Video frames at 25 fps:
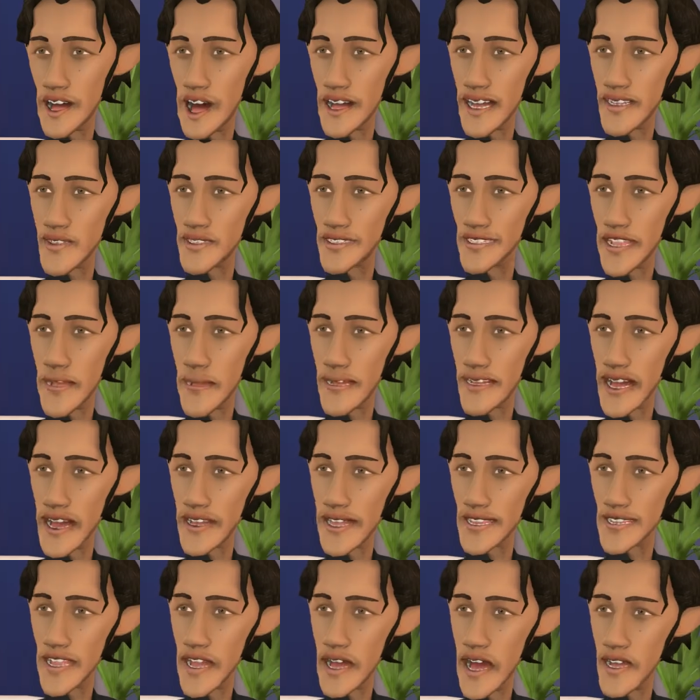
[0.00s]
I used to be
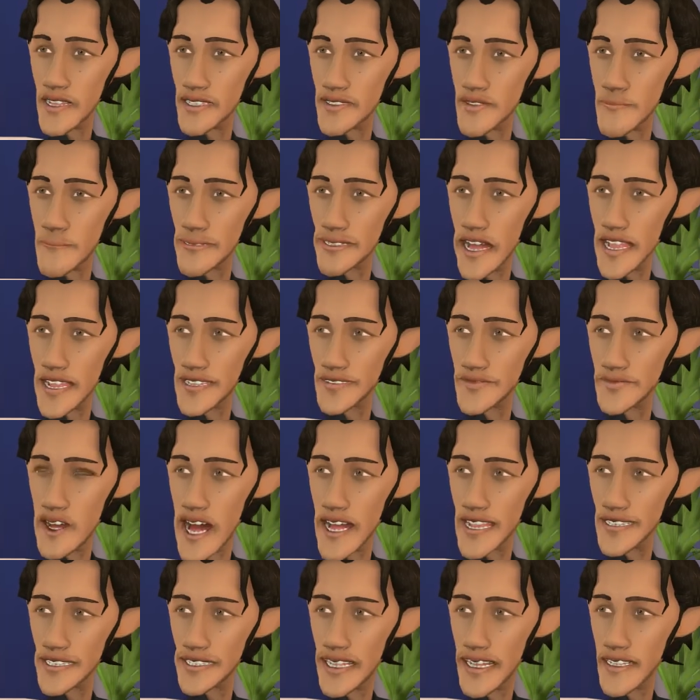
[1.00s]
able to have zooms and
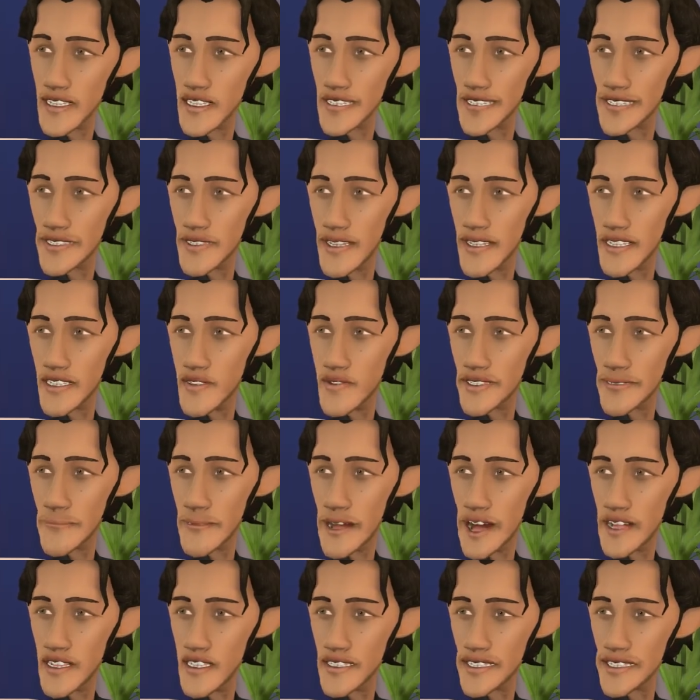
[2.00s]
transitions, which was
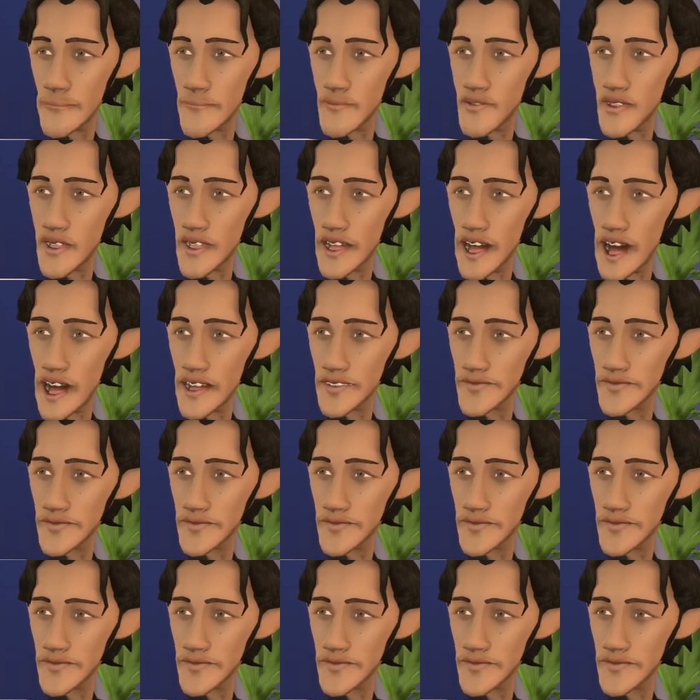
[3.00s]
much smoother.